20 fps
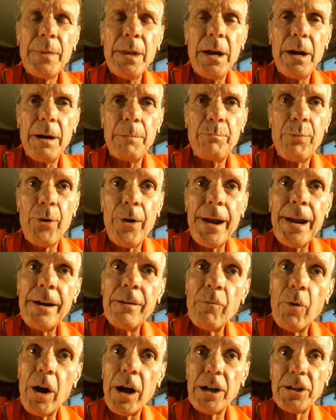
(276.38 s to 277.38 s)
uh,
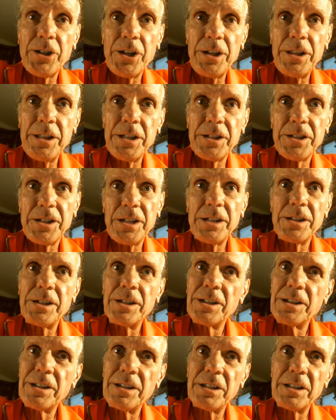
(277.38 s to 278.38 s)
brainwashing that says
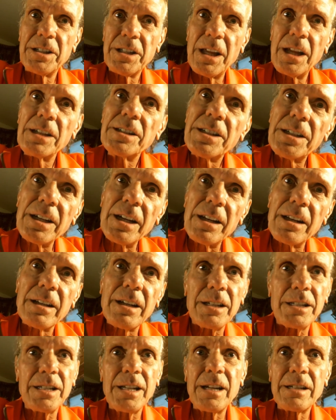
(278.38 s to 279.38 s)
it's disgusting
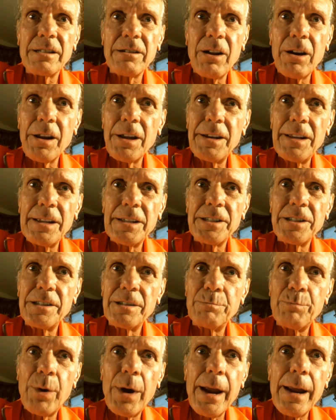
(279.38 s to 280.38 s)
because that's all it is
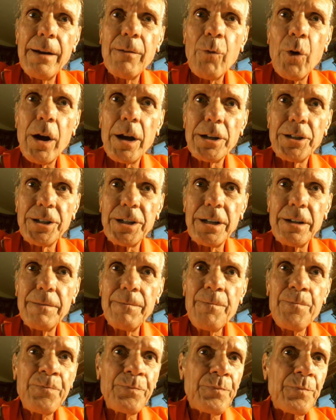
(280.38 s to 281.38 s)
is brainwashing
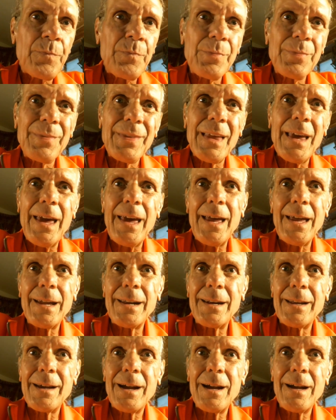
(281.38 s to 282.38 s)

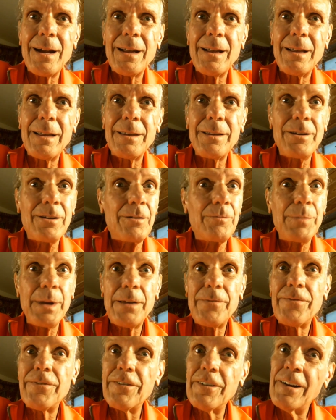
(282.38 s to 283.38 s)
and uh, you'll
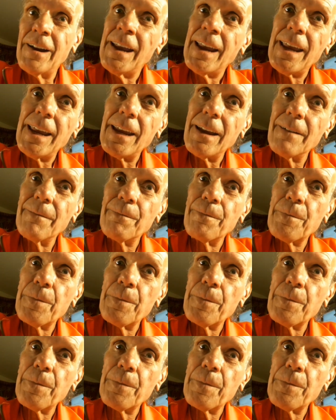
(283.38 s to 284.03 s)
be free